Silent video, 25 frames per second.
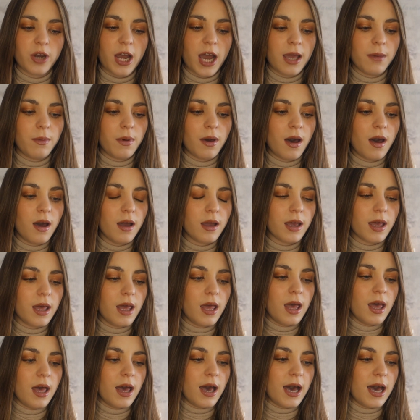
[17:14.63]
Primark
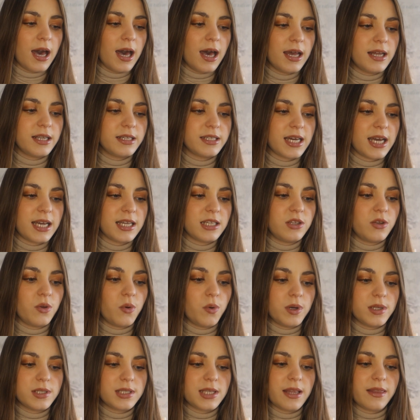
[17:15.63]
and I
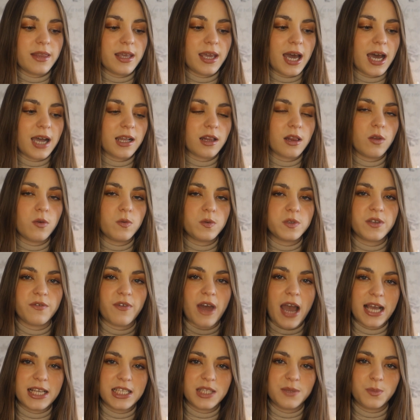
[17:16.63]
noticed that they had loads
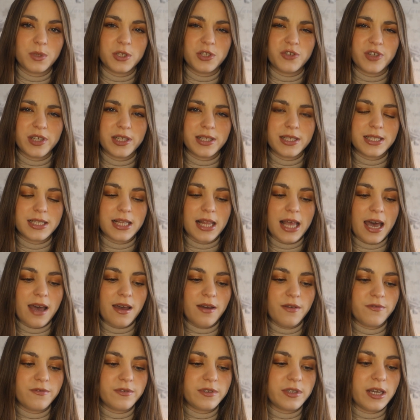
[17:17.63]
of espadrilles
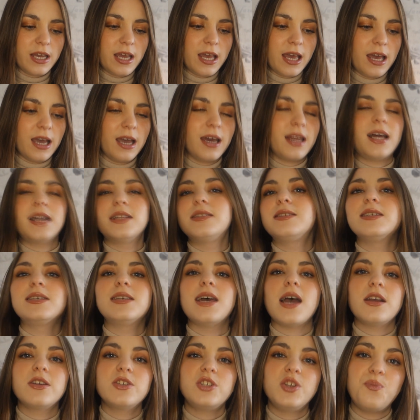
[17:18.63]
left, and I
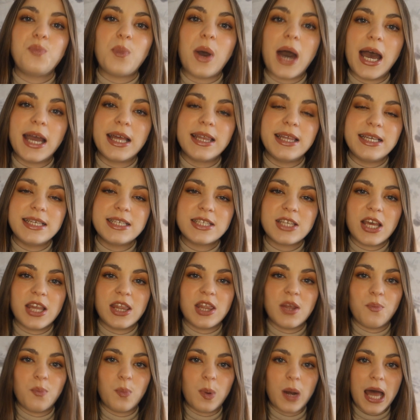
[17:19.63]
did actually buy these
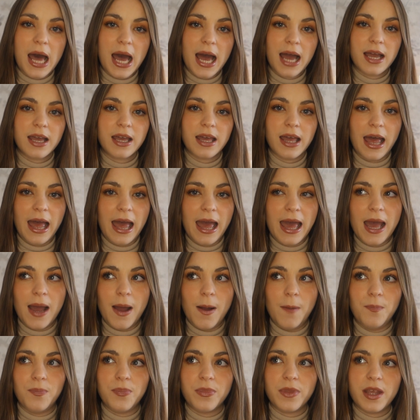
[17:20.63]
in the black
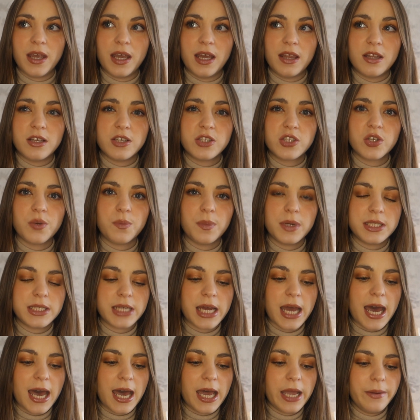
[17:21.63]
in the
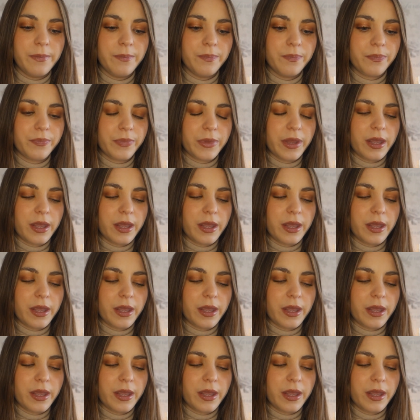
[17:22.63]
summertime,